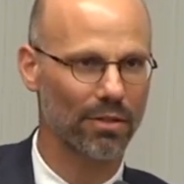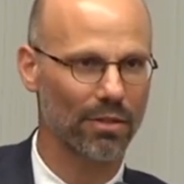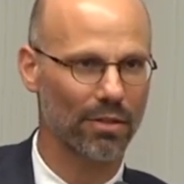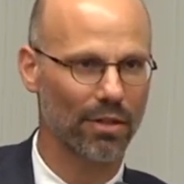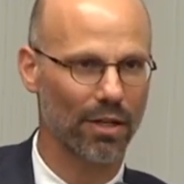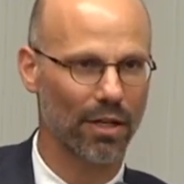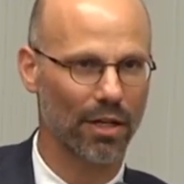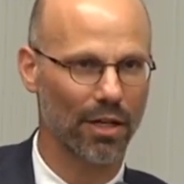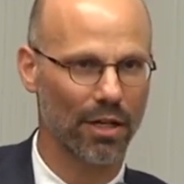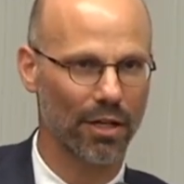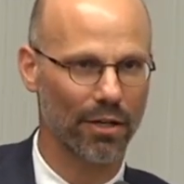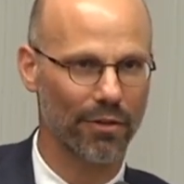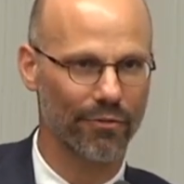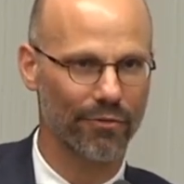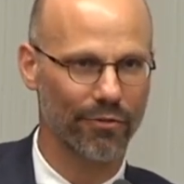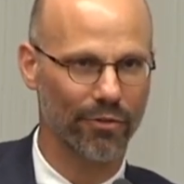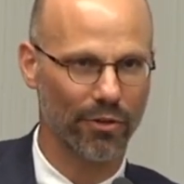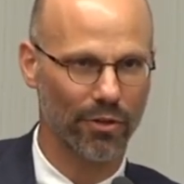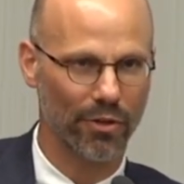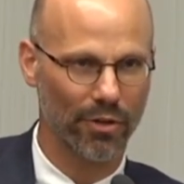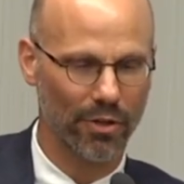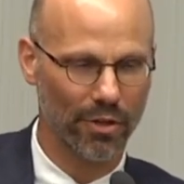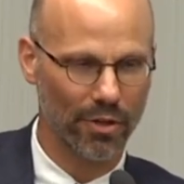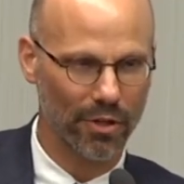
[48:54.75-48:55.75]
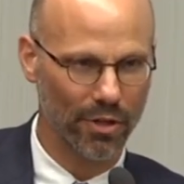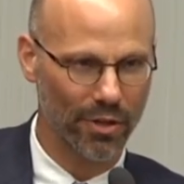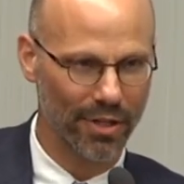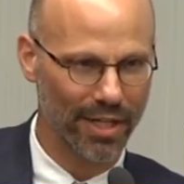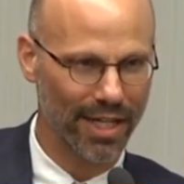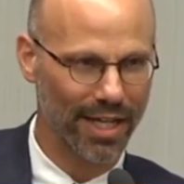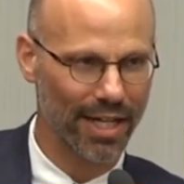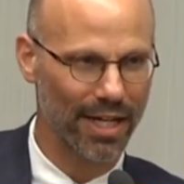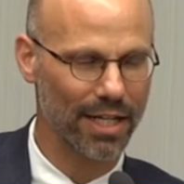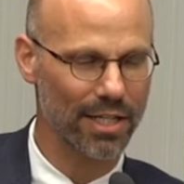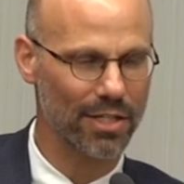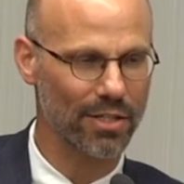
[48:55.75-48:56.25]
uh, for
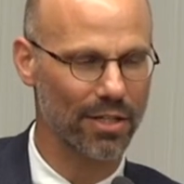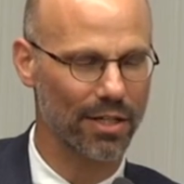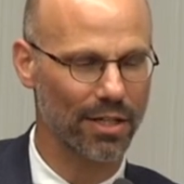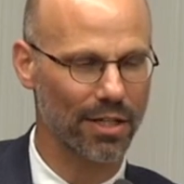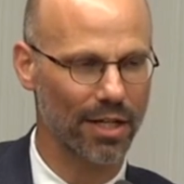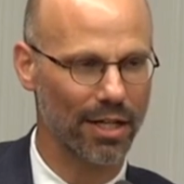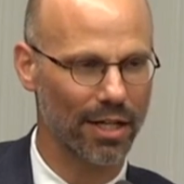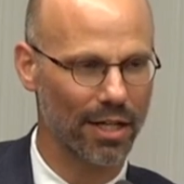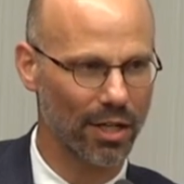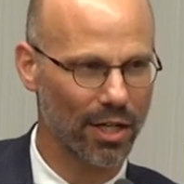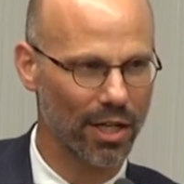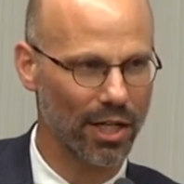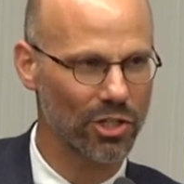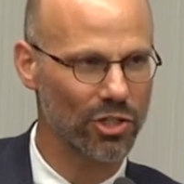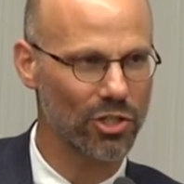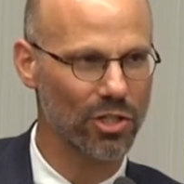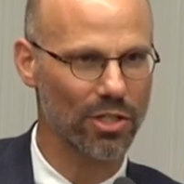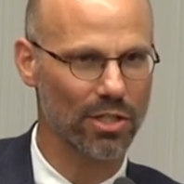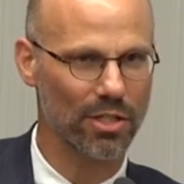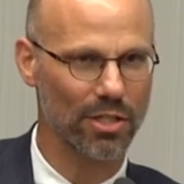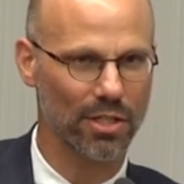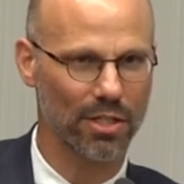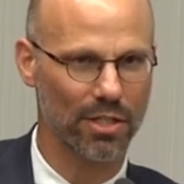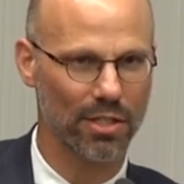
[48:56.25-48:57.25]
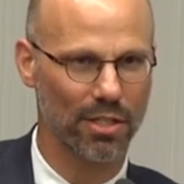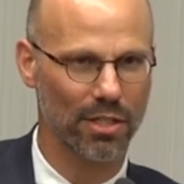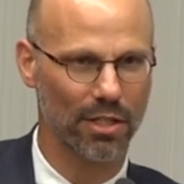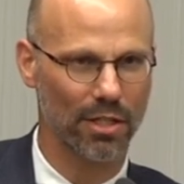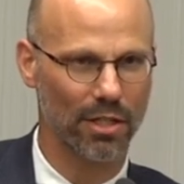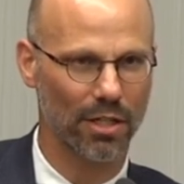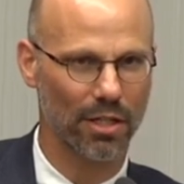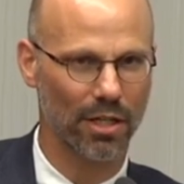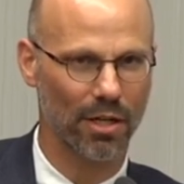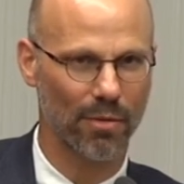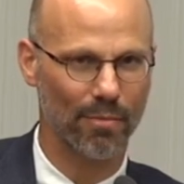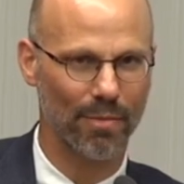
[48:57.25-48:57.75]
organics, and, and a consciousness
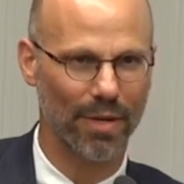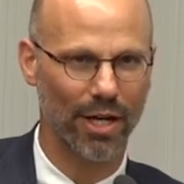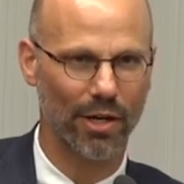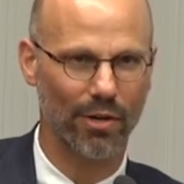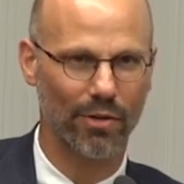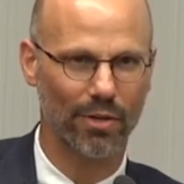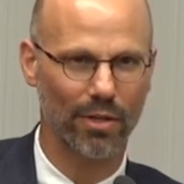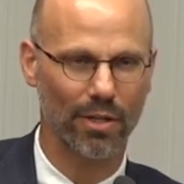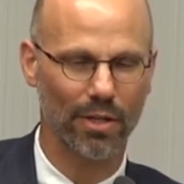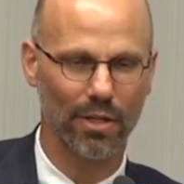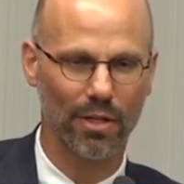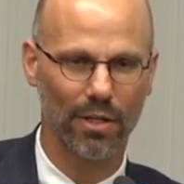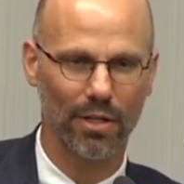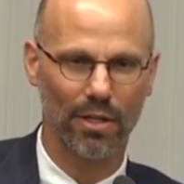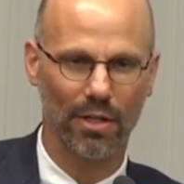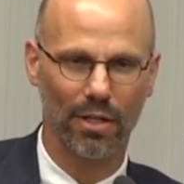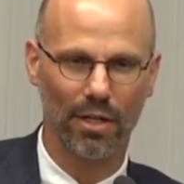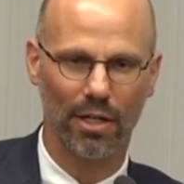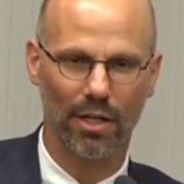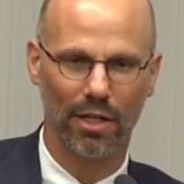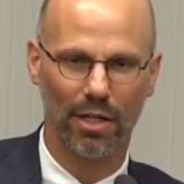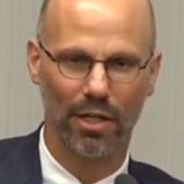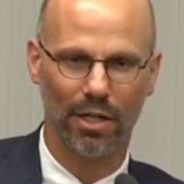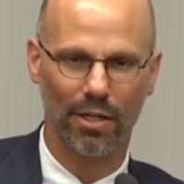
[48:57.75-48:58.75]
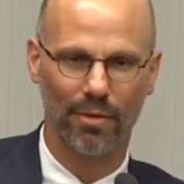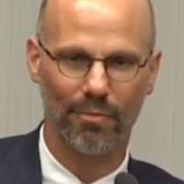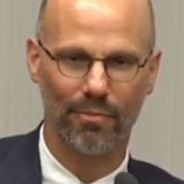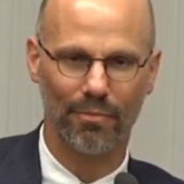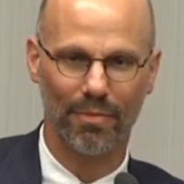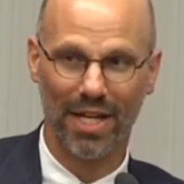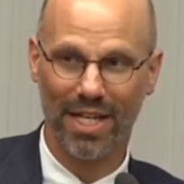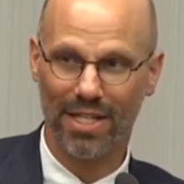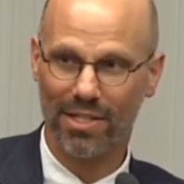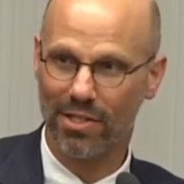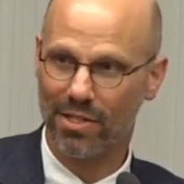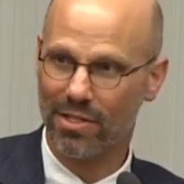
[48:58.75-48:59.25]
uh, about um,
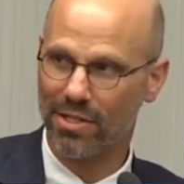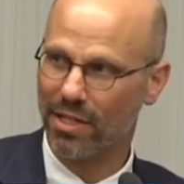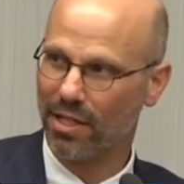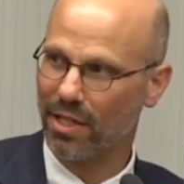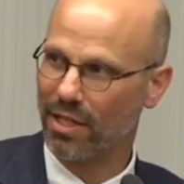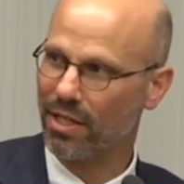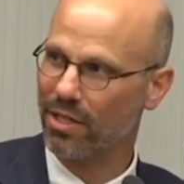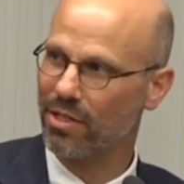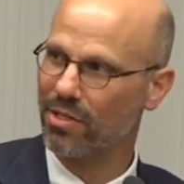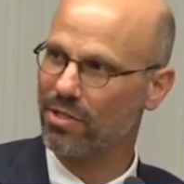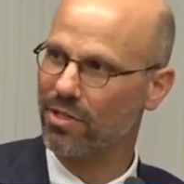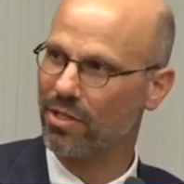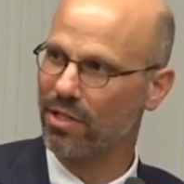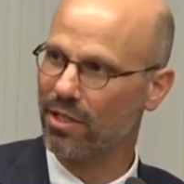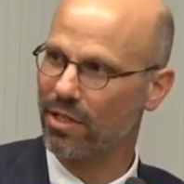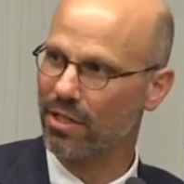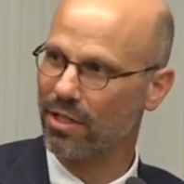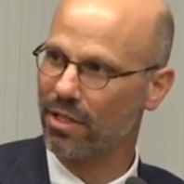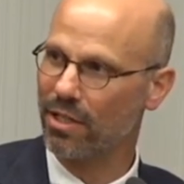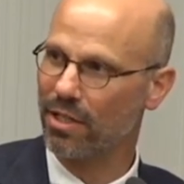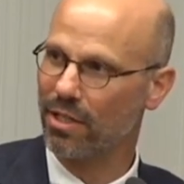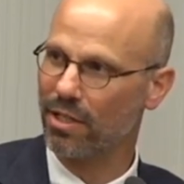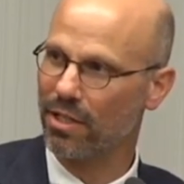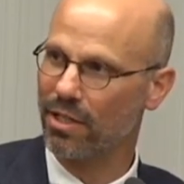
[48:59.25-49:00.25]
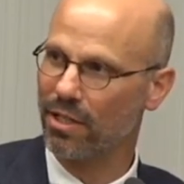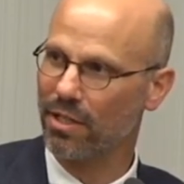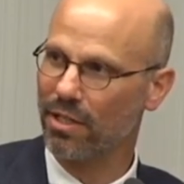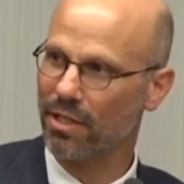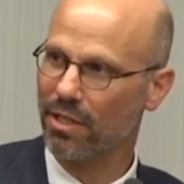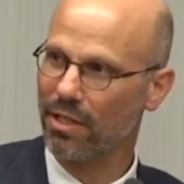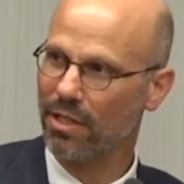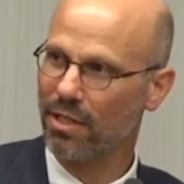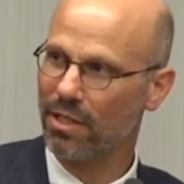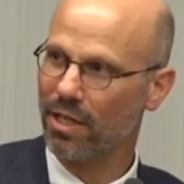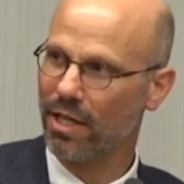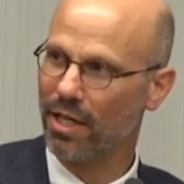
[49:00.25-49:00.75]
pesticides and, uh,
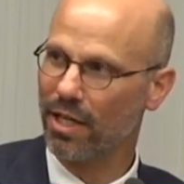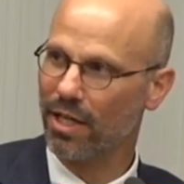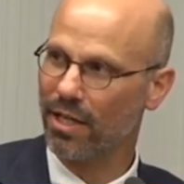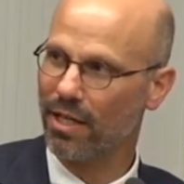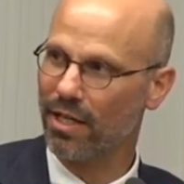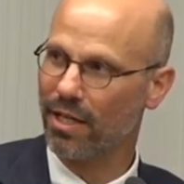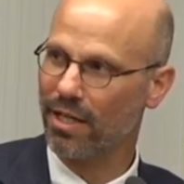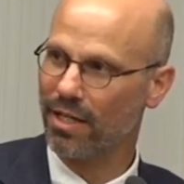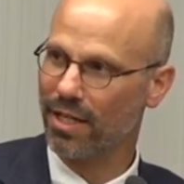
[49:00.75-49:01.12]
and, and,